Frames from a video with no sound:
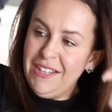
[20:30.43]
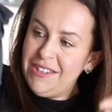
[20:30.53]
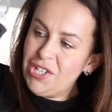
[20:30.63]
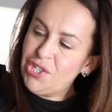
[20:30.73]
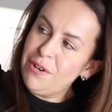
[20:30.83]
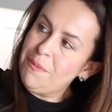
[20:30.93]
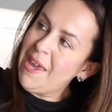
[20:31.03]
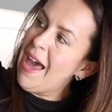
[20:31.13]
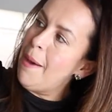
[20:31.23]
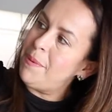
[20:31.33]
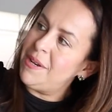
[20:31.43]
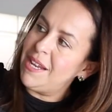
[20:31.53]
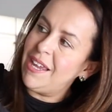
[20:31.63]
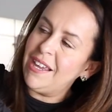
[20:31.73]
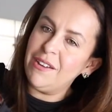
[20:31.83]
This shouldn't be
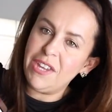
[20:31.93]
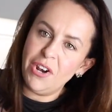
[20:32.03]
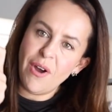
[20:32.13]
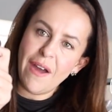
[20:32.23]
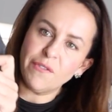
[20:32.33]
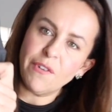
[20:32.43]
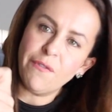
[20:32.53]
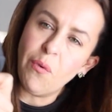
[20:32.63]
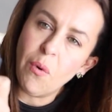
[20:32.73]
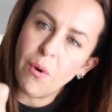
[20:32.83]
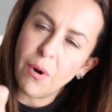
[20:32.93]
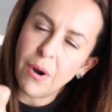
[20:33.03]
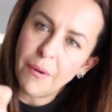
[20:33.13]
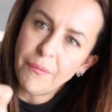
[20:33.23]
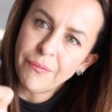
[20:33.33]
happening, you know, after
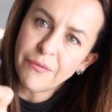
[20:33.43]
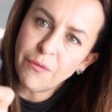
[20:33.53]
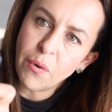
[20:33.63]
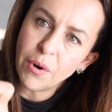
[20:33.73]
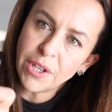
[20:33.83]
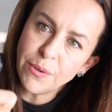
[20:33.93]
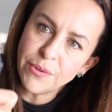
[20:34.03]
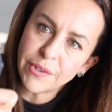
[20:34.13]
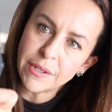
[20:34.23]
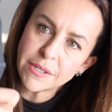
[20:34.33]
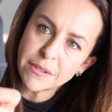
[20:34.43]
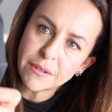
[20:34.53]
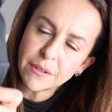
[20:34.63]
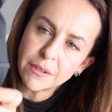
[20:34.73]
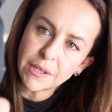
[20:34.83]
four uses.
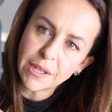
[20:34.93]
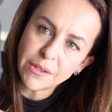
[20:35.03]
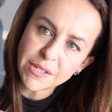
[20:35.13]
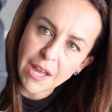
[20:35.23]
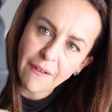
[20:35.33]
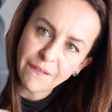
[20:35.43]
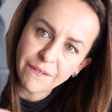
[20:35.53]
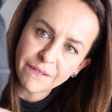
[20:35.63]
Can you tell?